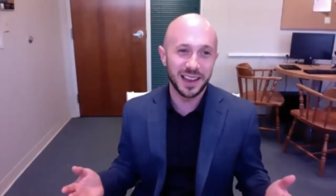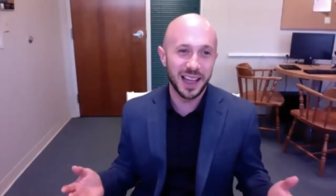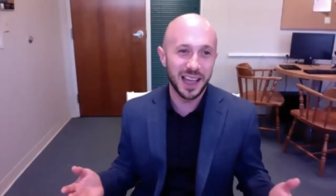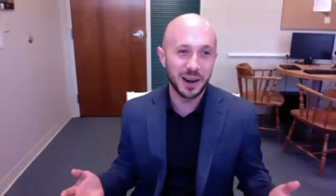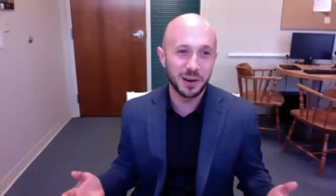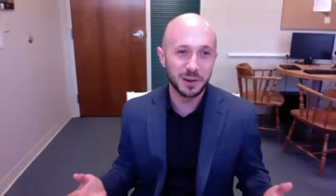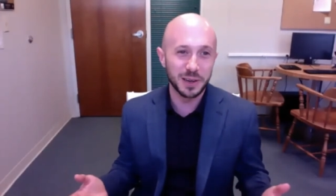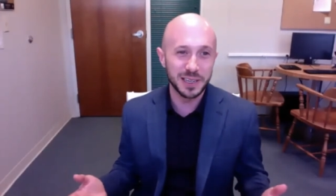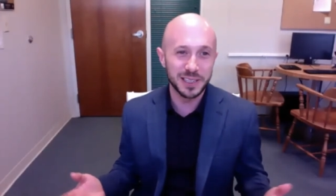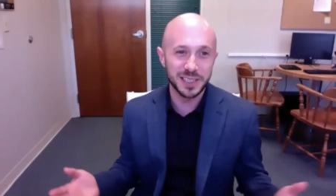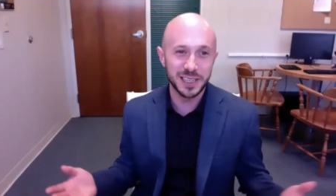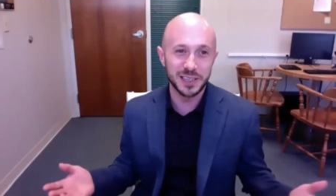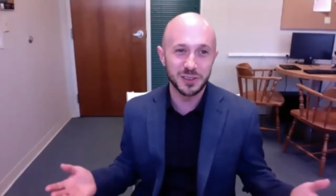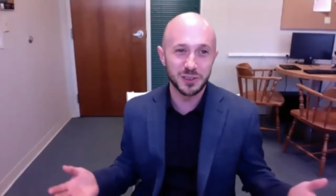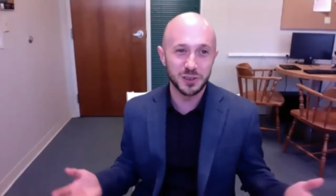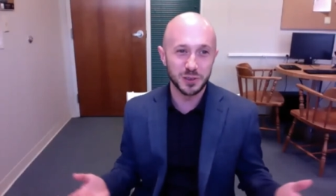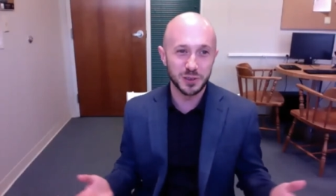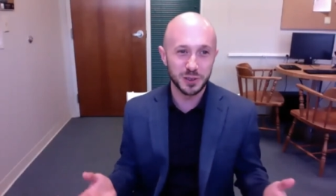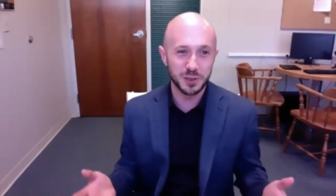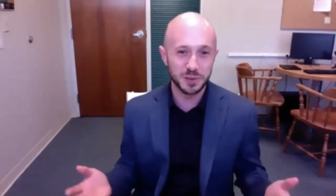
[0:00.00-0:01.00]
I don't need to
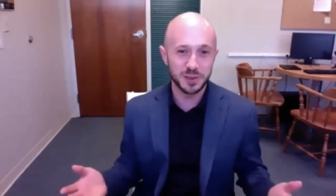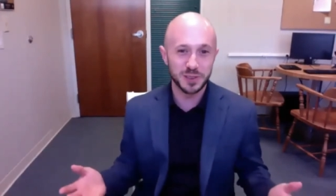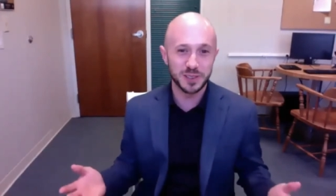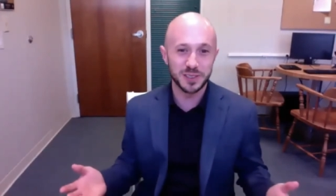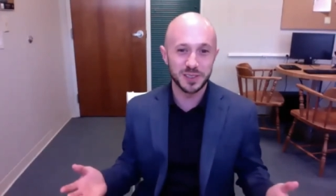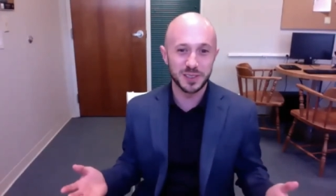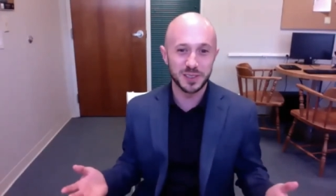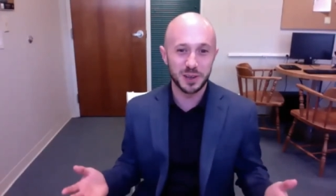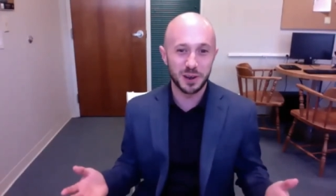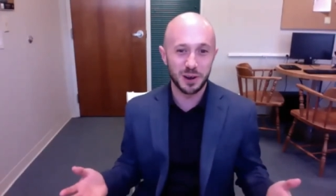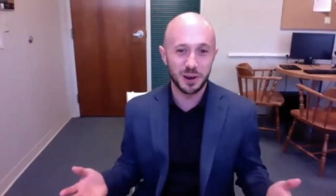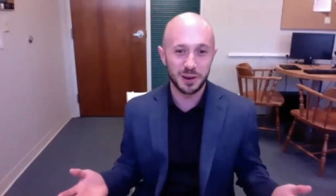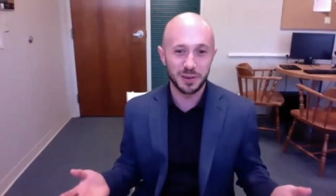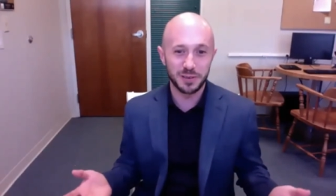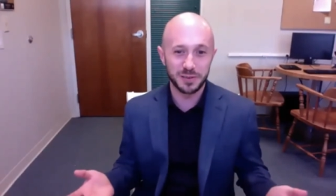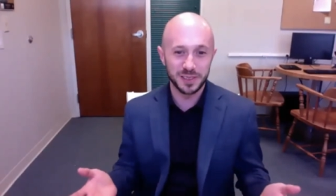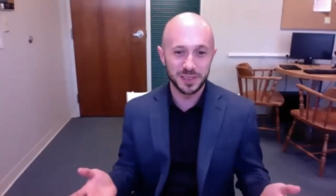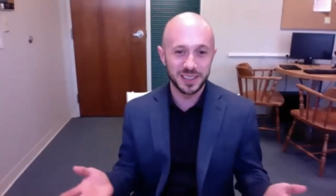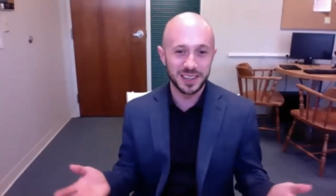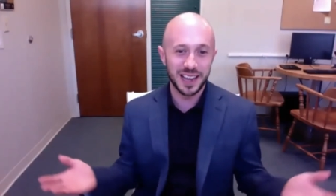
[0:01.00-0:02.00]
introduce the star
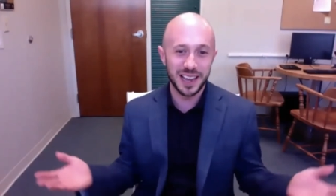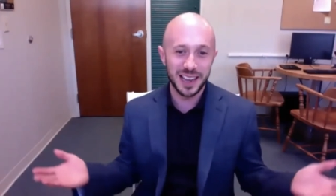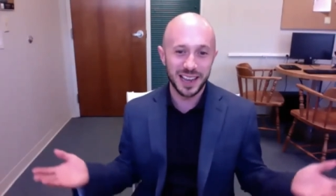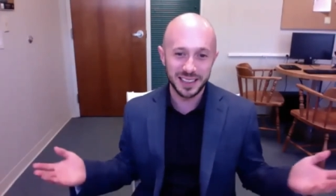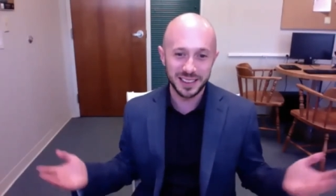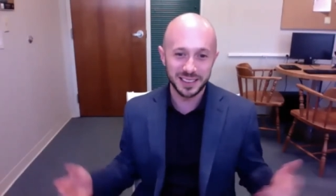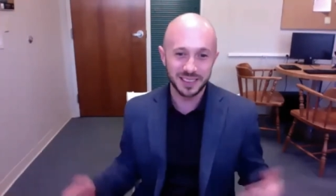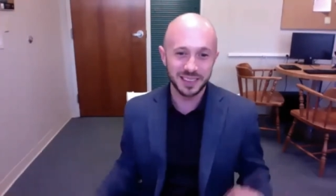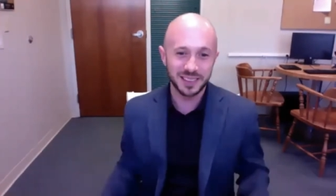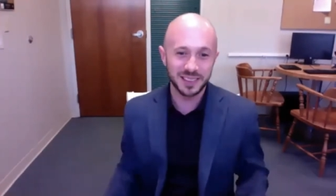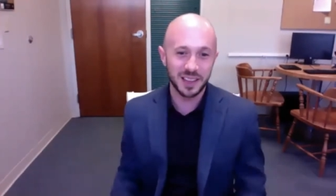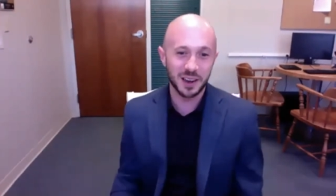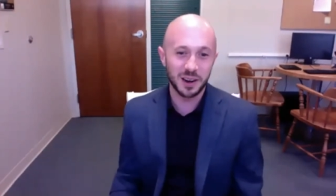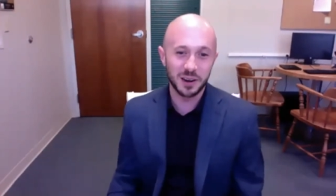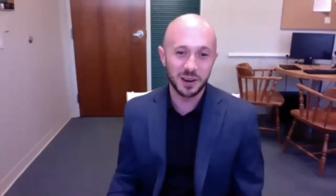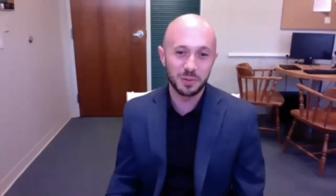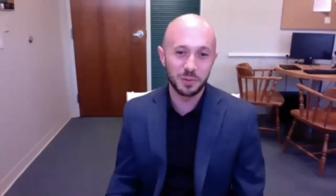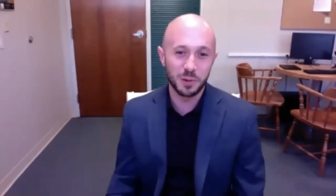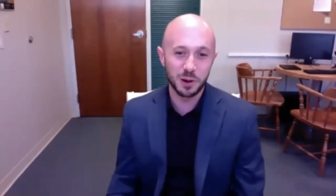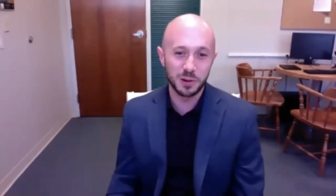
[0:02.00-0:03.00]
of tonight and
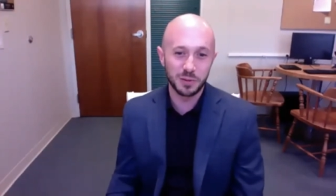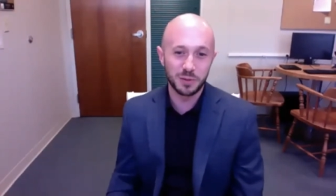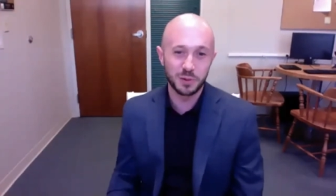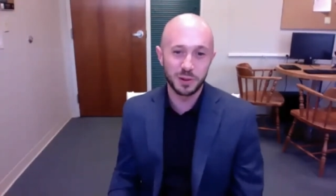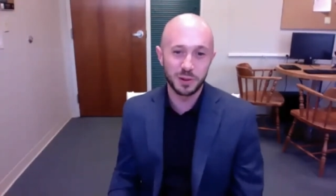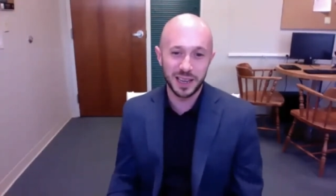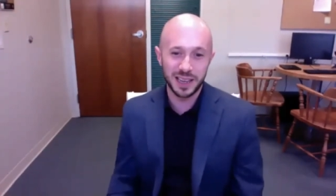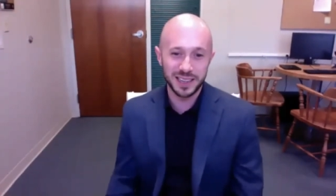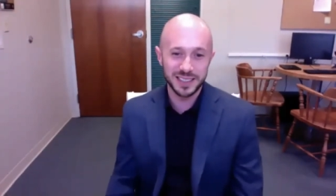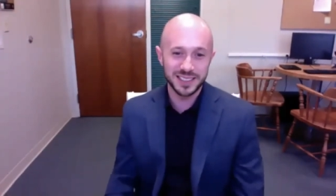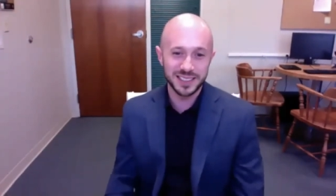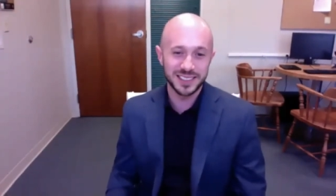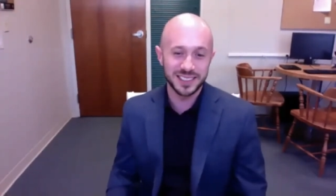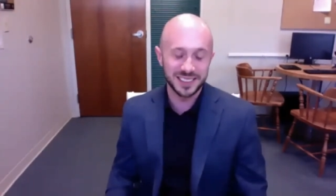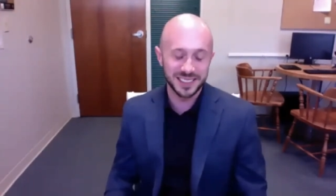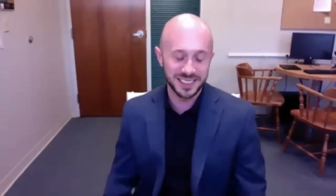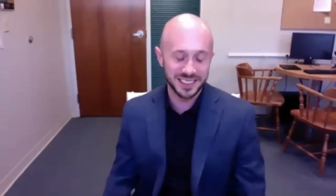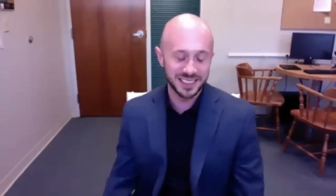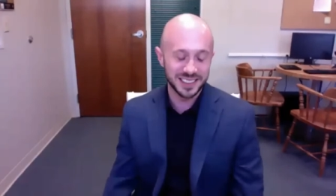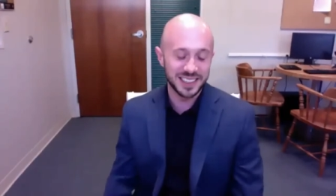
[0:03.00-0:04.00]
our wonderful
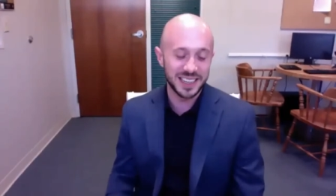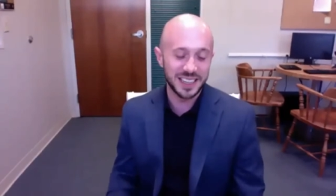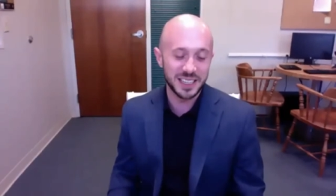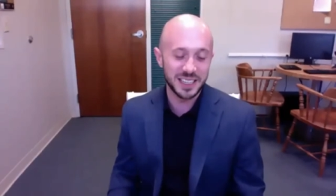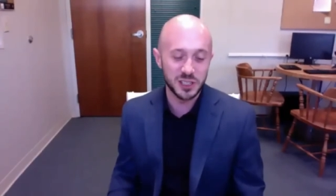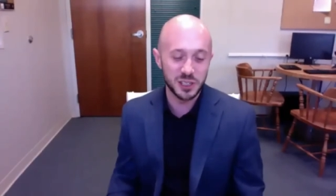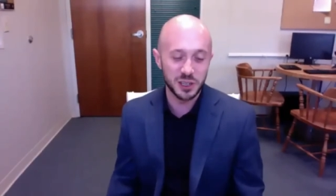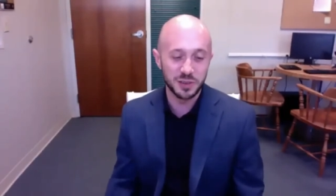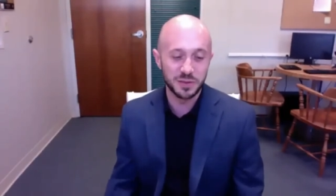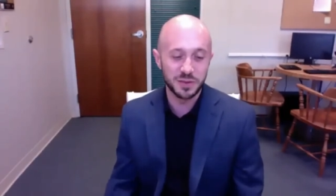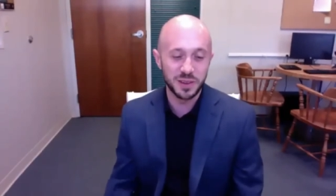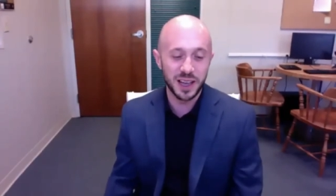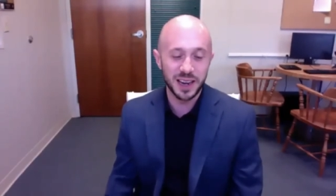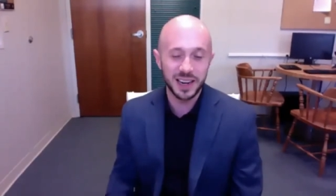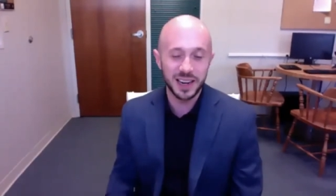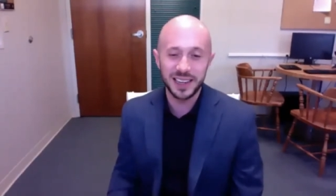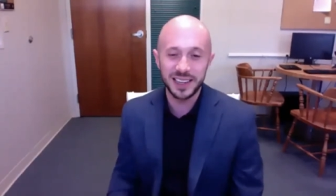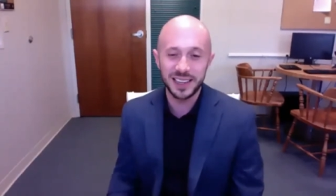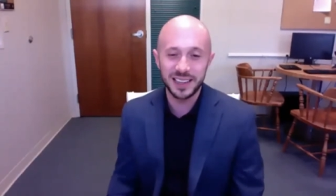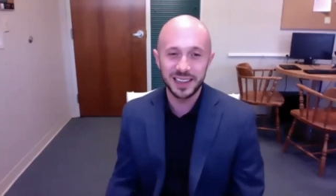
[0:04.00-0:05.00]
guest, Nikki
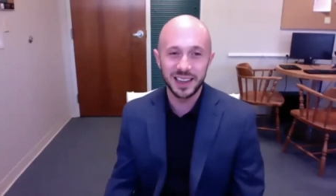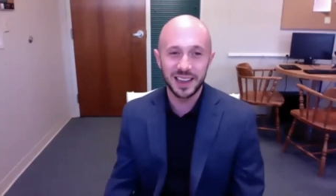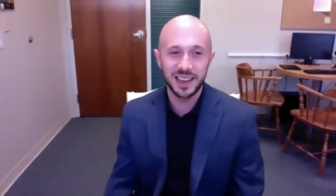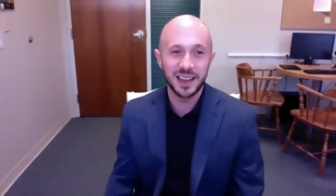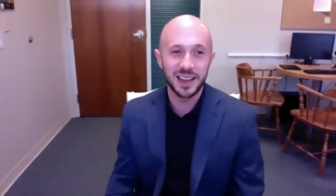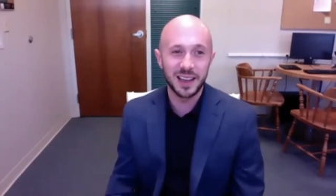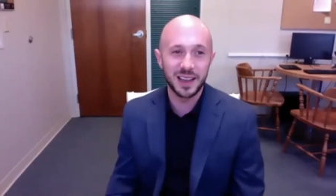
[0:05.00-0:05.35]
Giovanni.